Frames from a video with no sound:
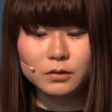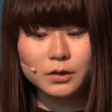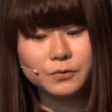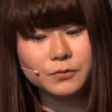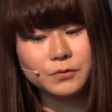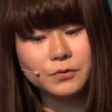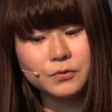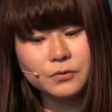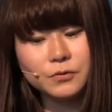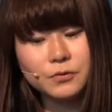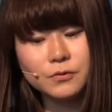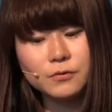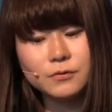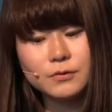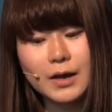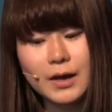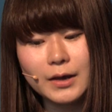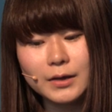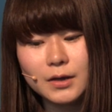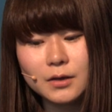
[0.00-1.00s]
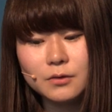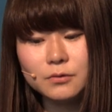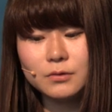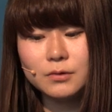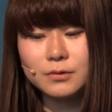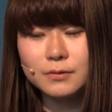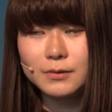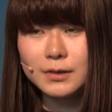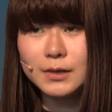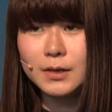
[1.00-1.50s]
If you use
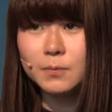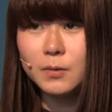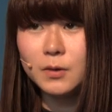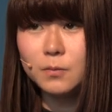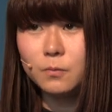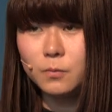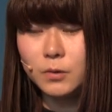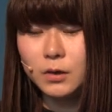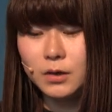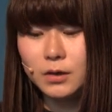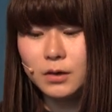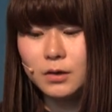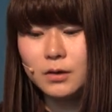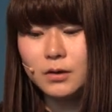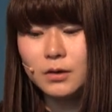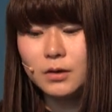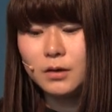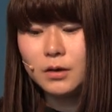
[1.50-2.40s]
IL2CPP,